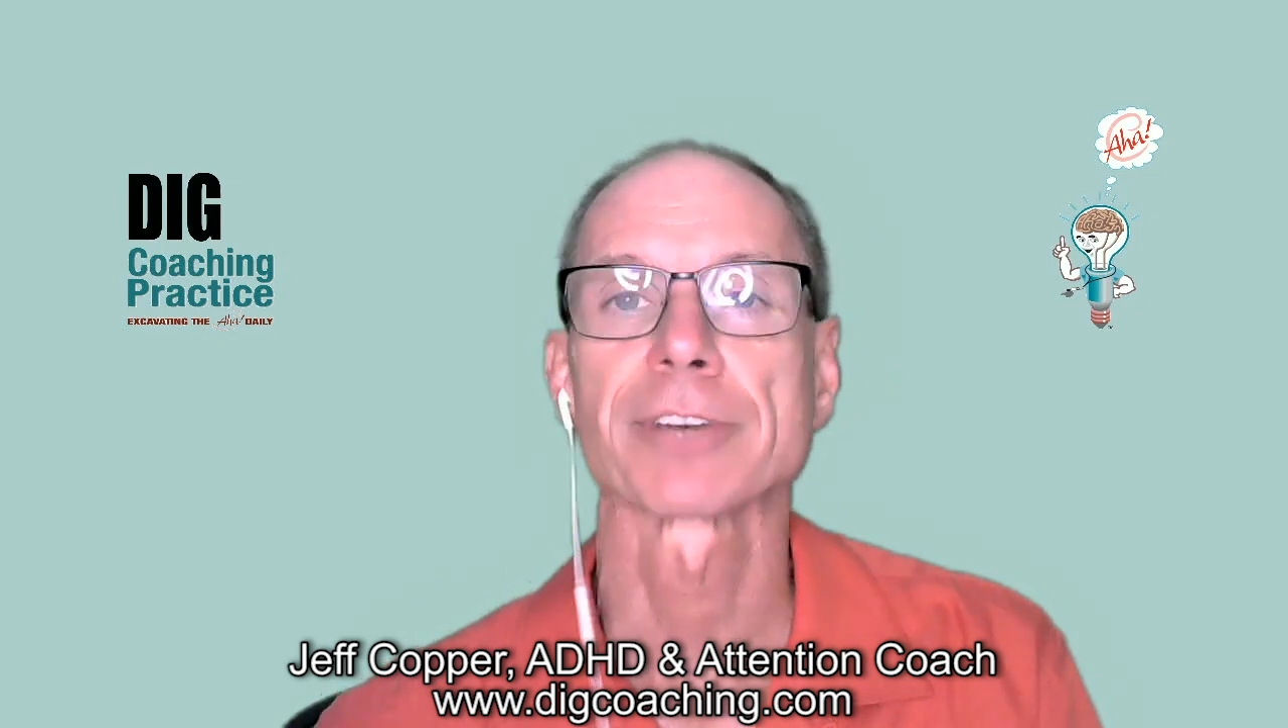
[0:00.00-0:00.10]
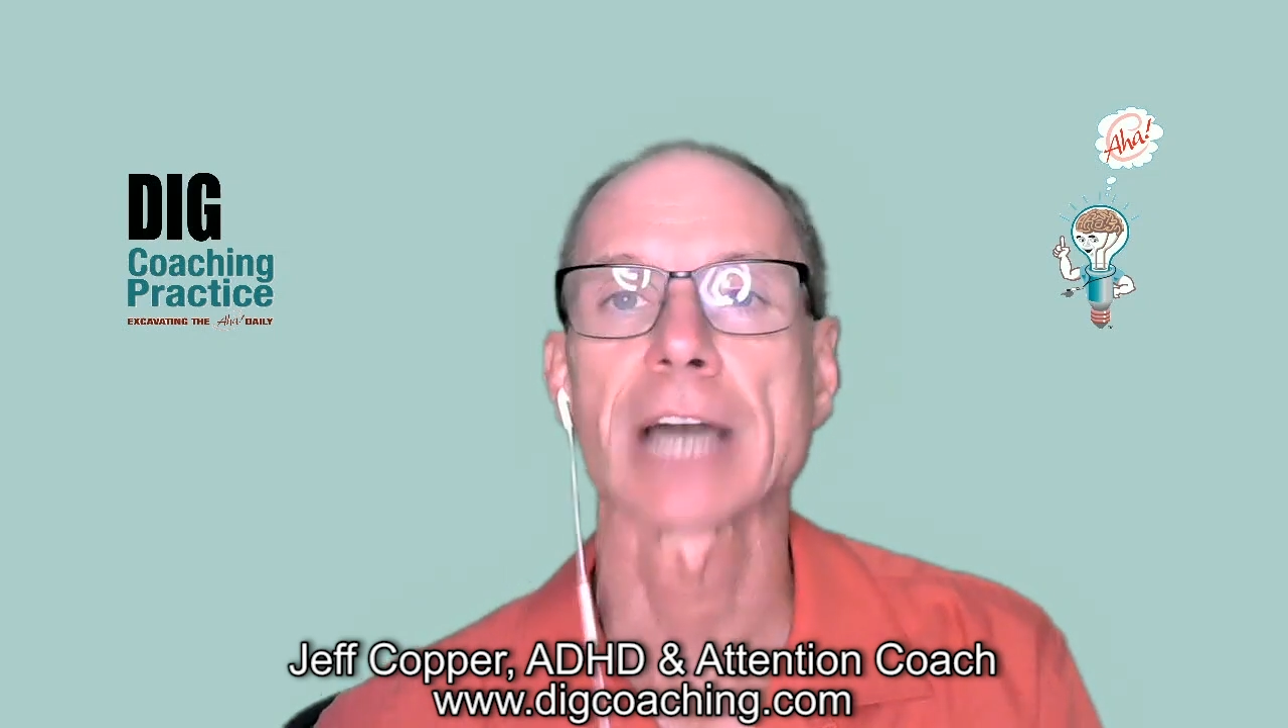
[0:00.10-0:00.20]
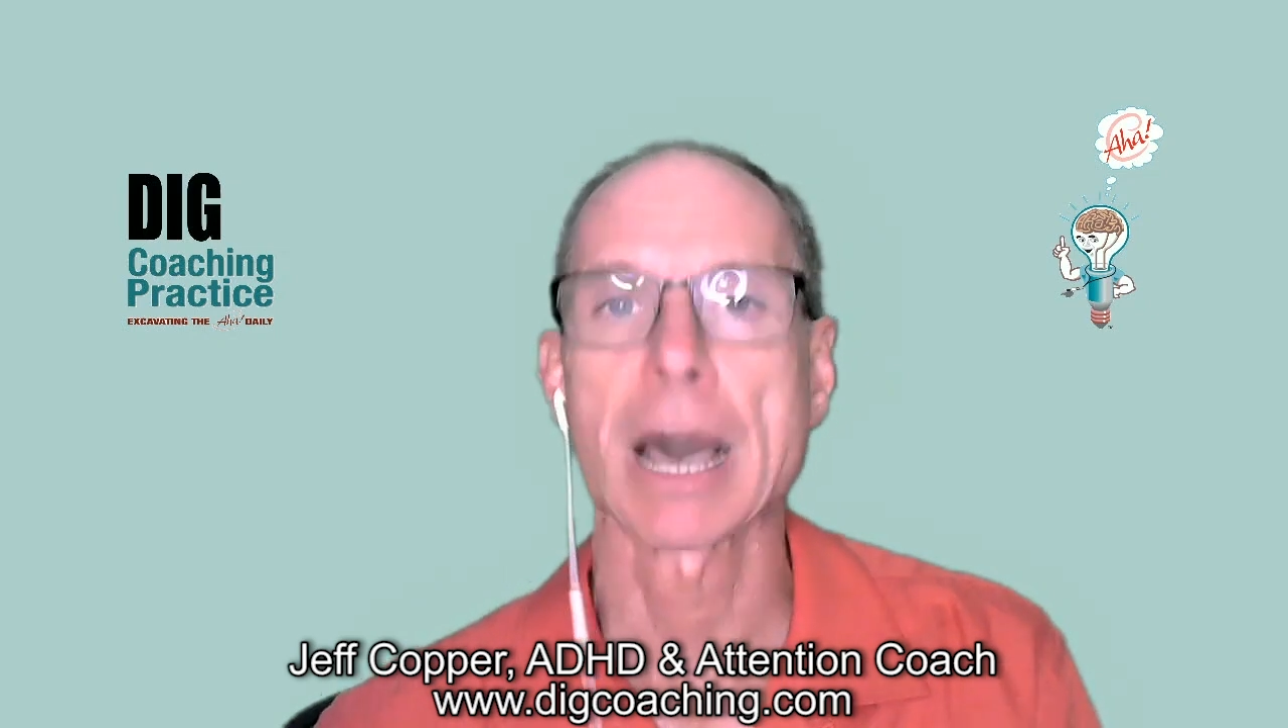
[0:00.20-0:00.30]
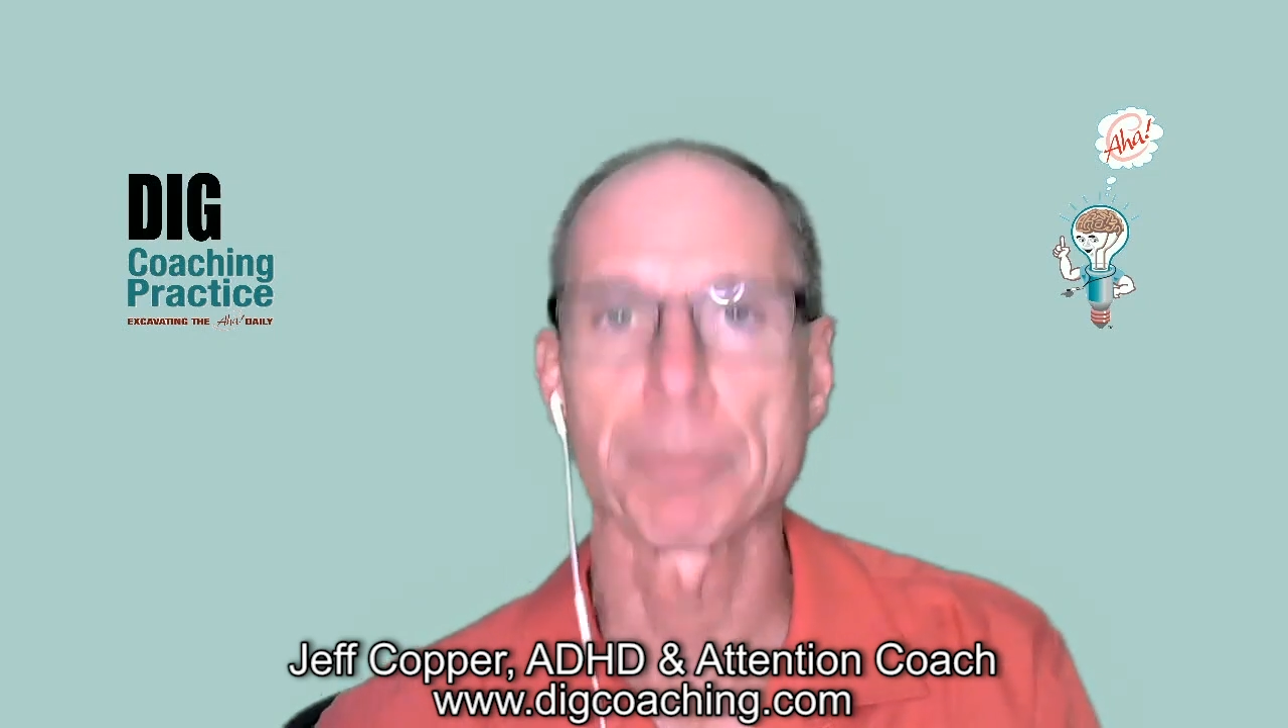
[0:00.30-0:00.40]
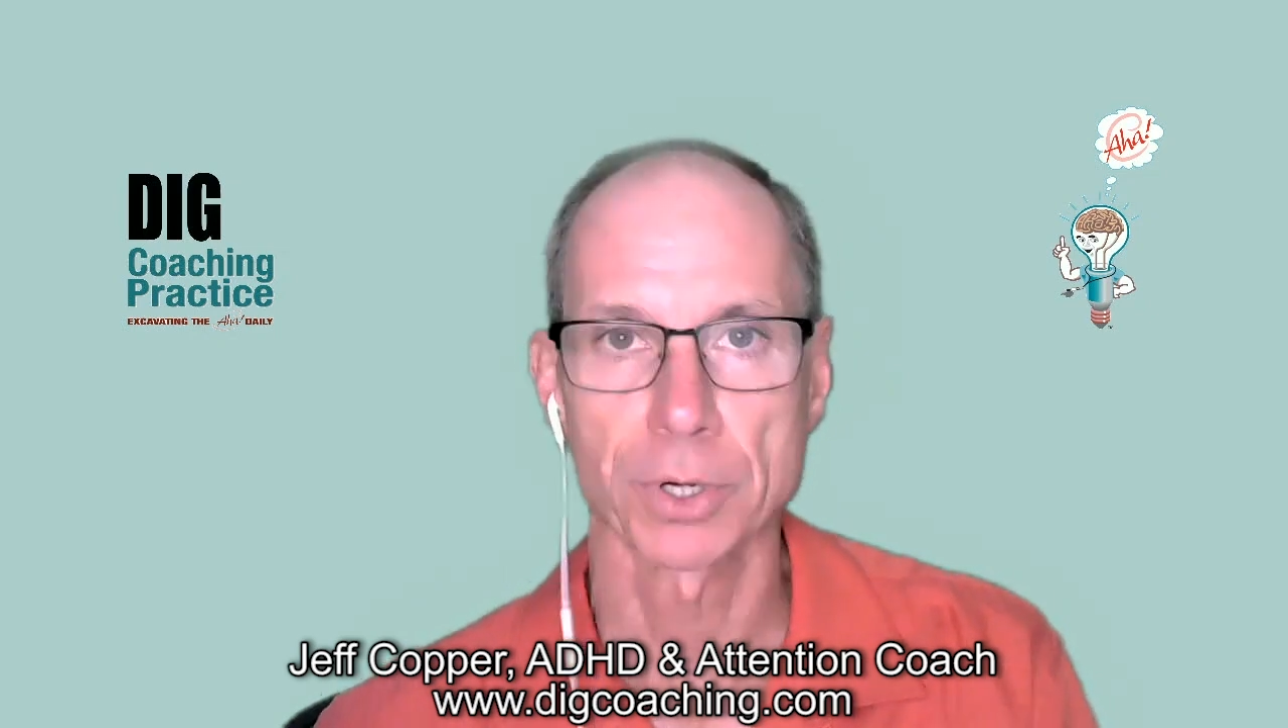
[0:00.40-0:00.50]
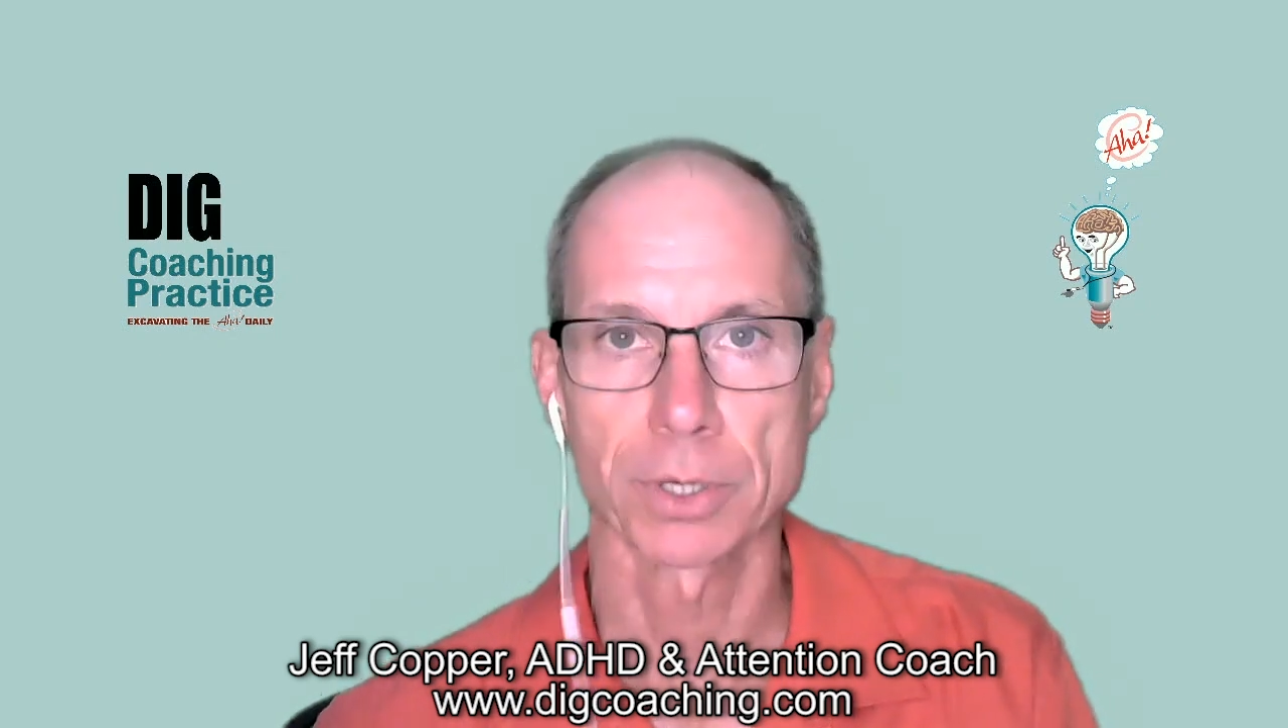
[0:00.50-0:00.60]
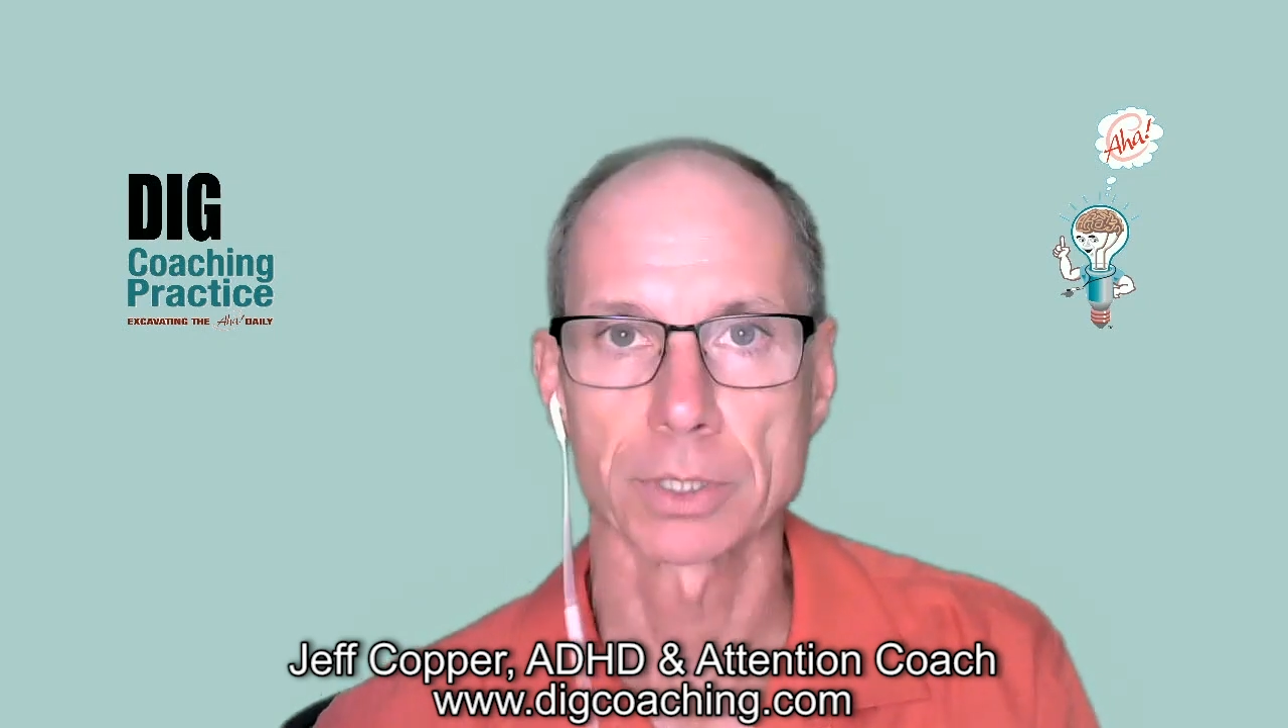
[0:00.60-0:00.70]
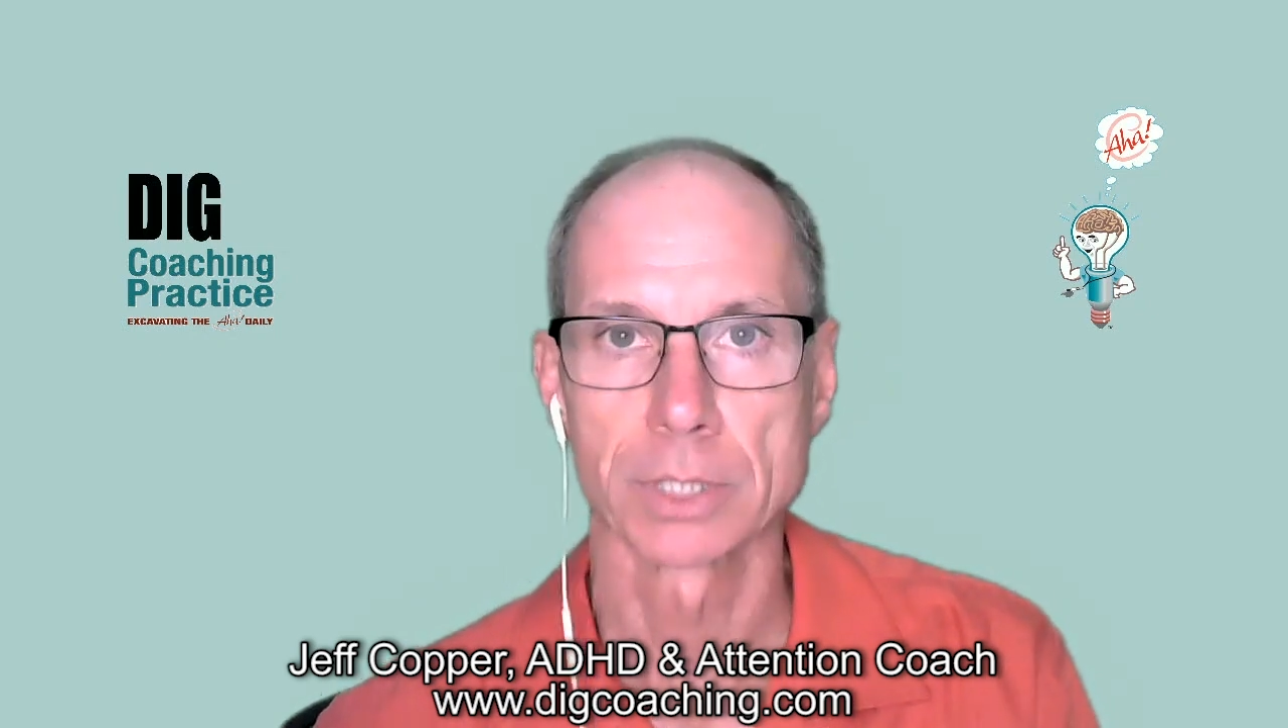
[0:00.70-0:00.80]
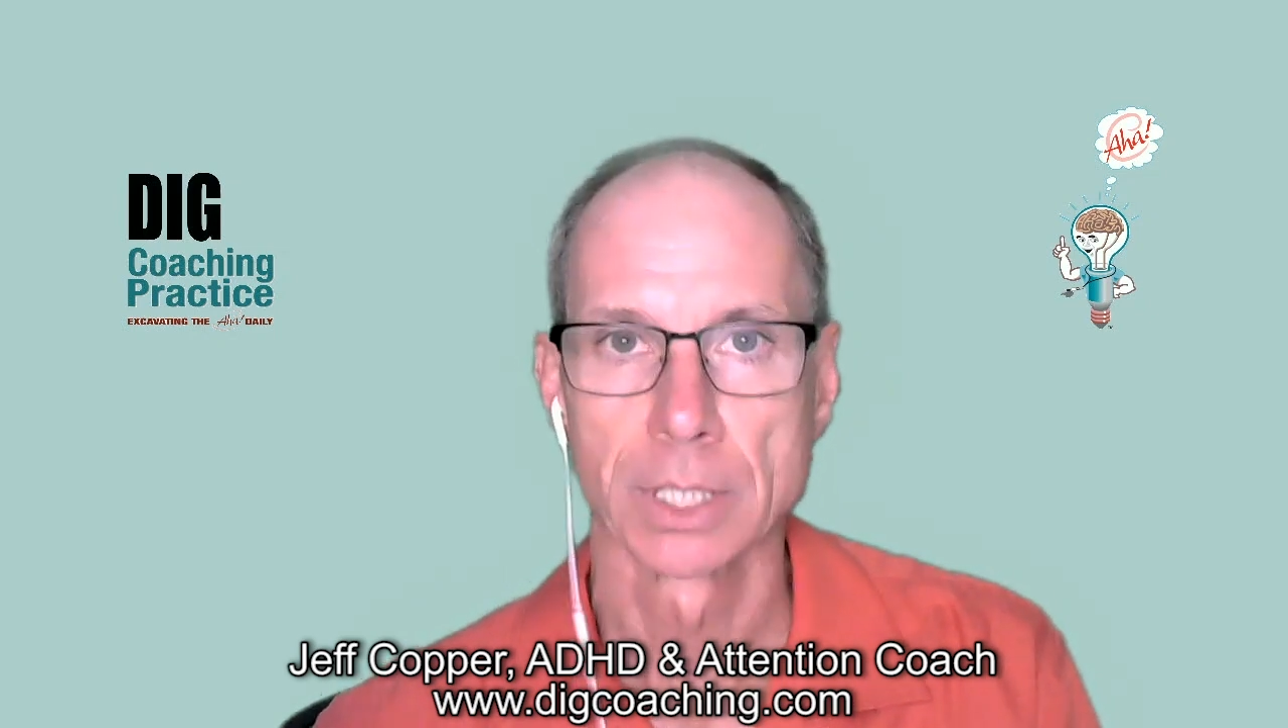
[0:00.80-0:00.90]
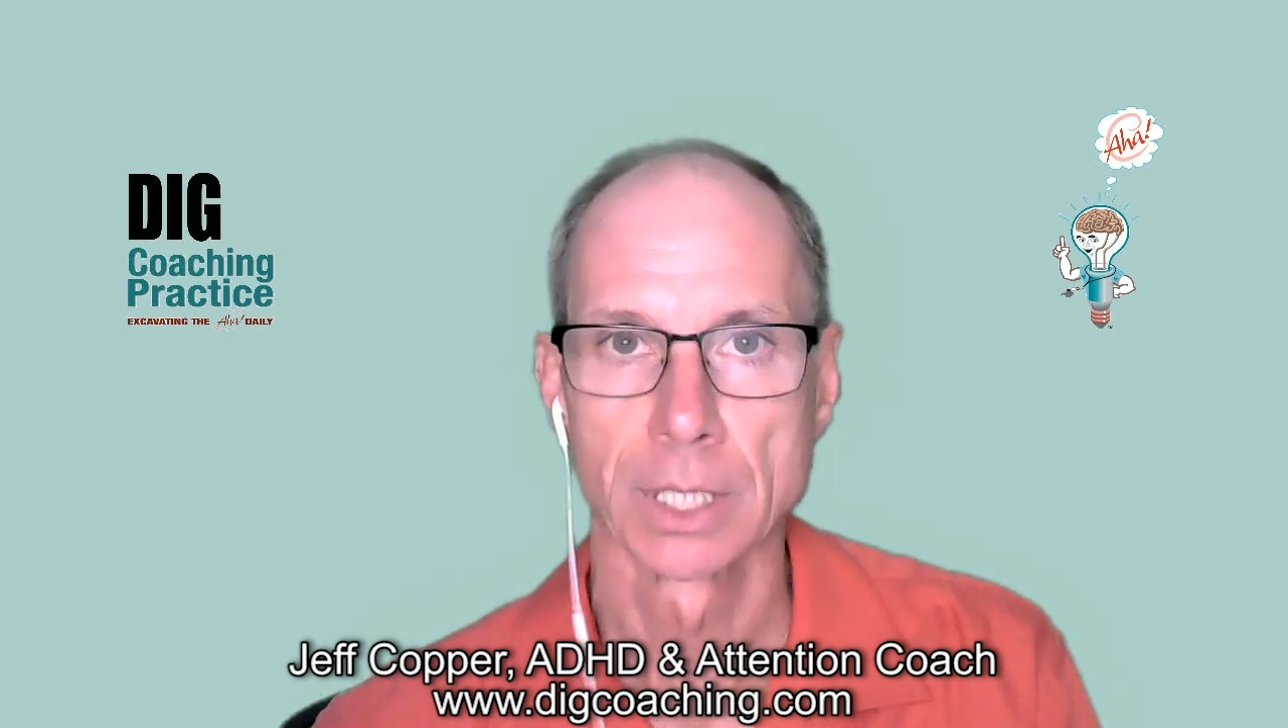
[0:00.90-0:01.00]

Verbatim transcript: Copper.